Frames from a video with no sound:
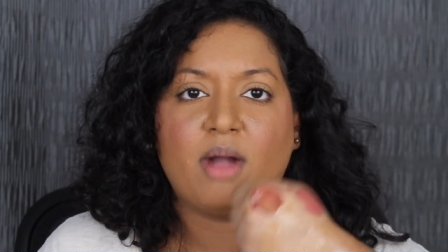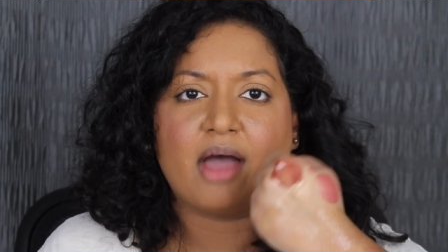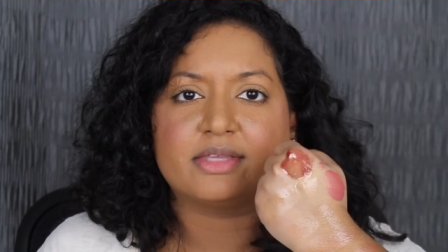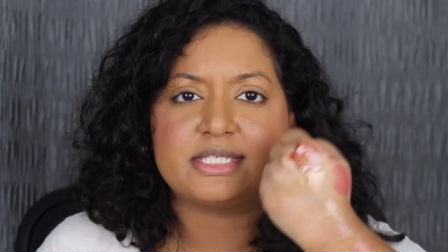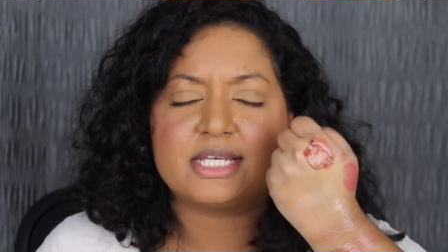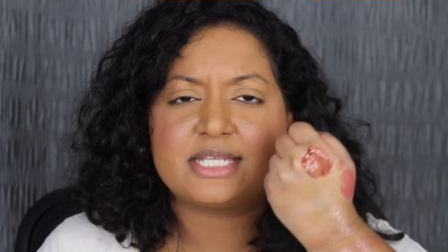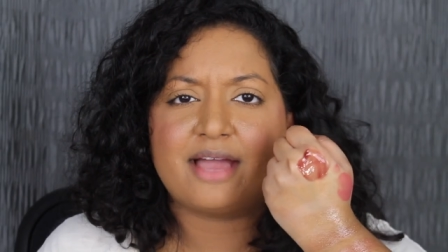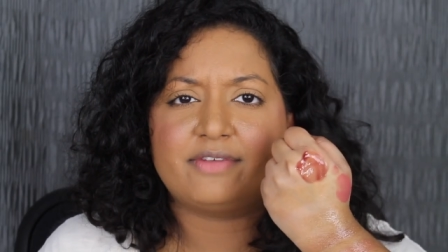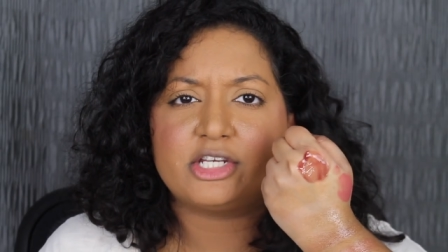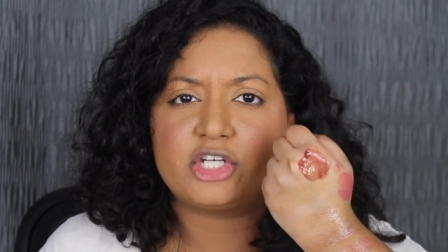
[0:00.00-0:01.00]
wow, this does
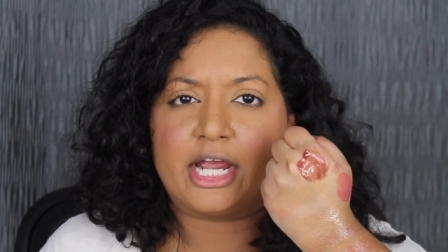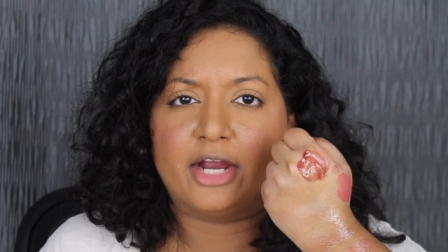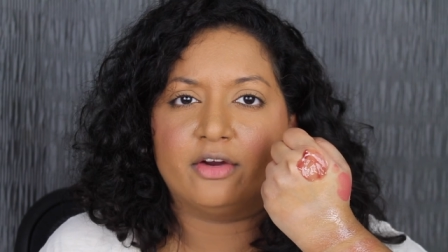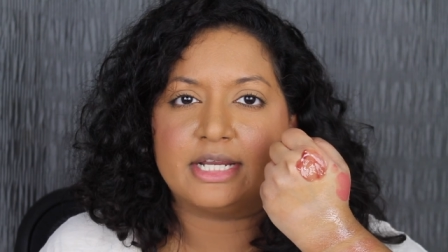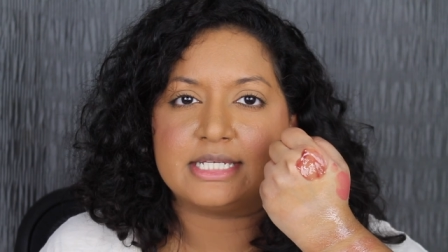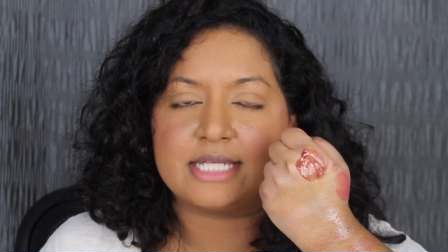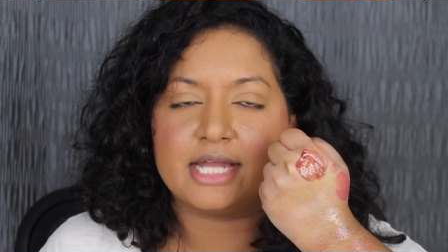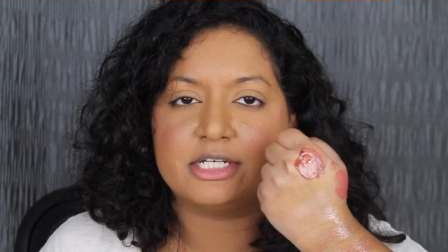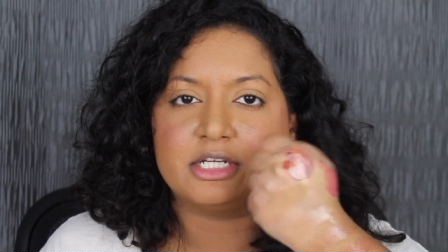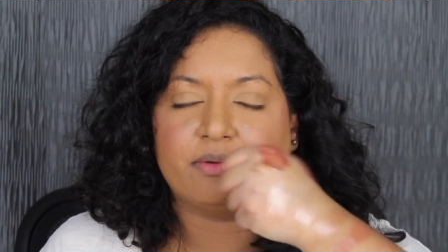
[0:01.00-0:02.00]
have a cherry
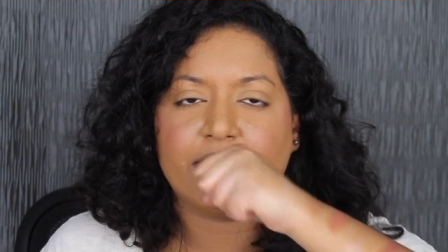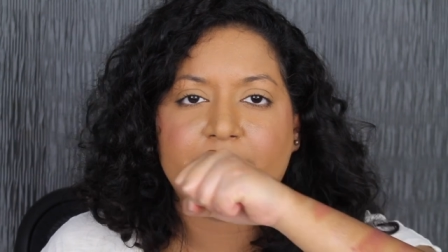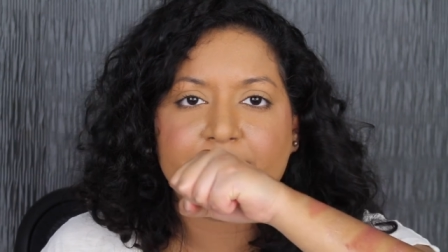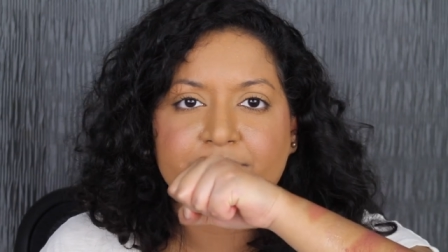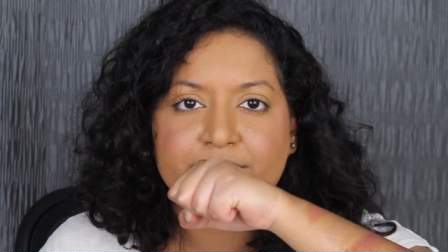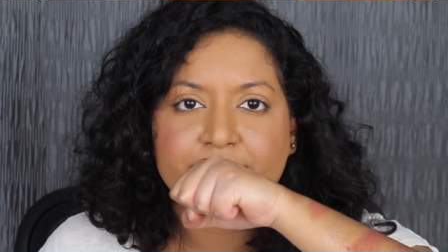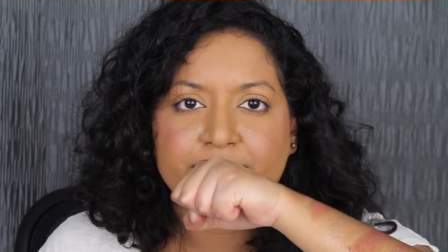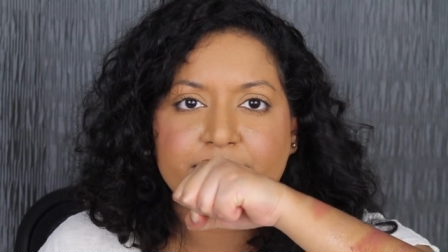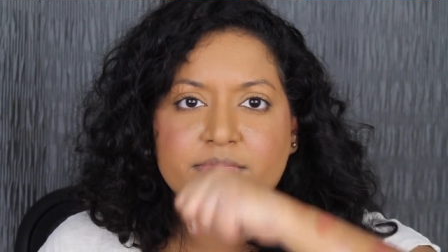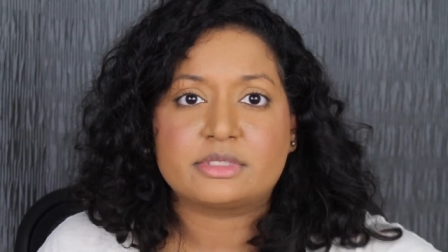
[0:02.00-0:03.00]
scent to it.
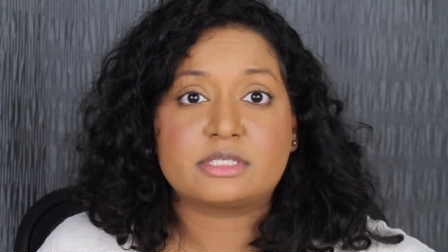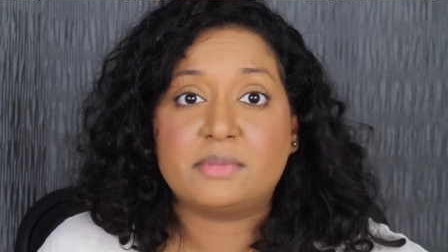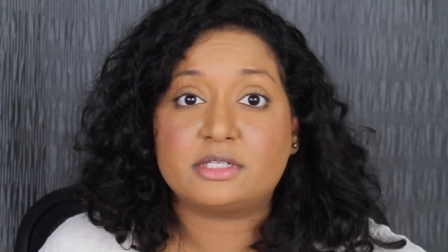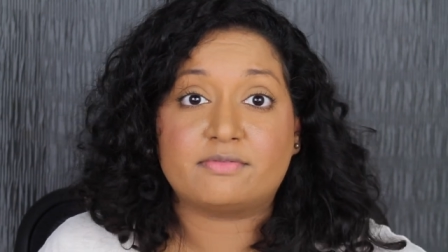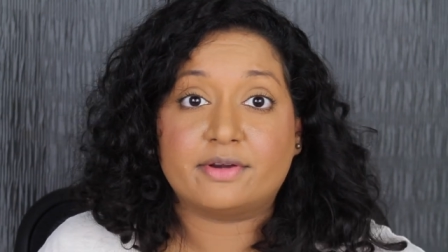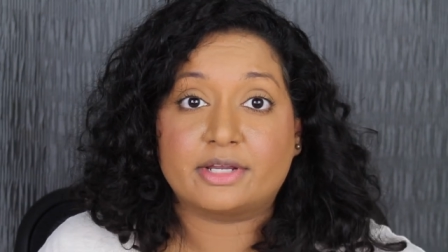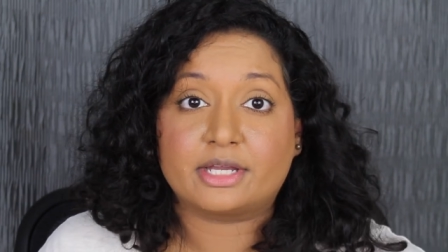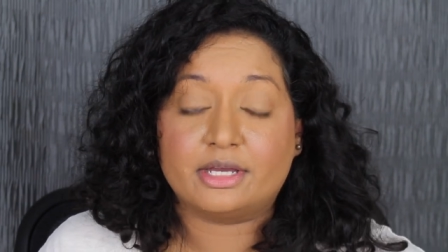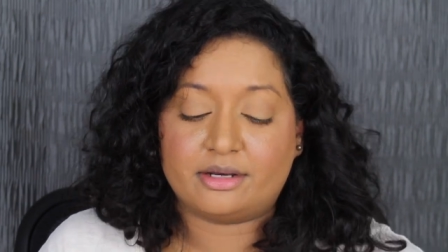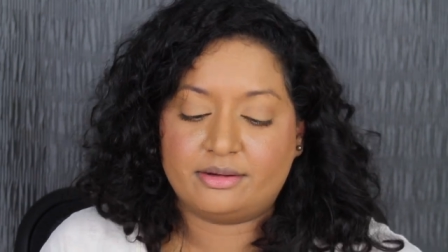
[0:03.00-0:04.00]
It smells very
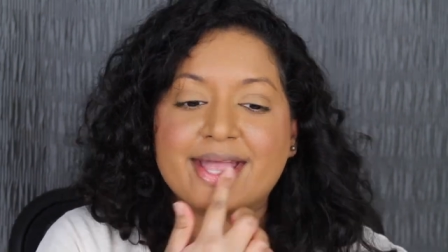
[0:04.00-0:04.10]
good.